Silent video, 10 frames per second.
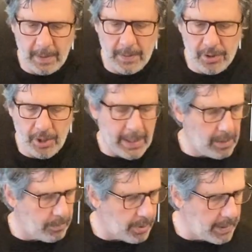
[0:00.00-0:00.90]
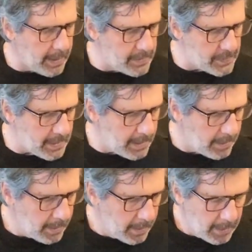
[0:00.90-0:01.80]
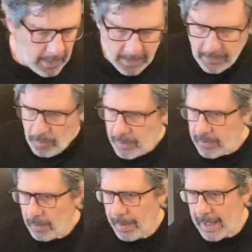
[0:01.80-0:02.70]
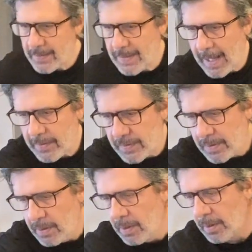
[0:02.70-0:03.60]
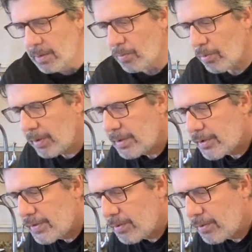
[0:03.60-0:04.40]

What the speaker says: It's shaking pretty nicely. The window pane test, we're really just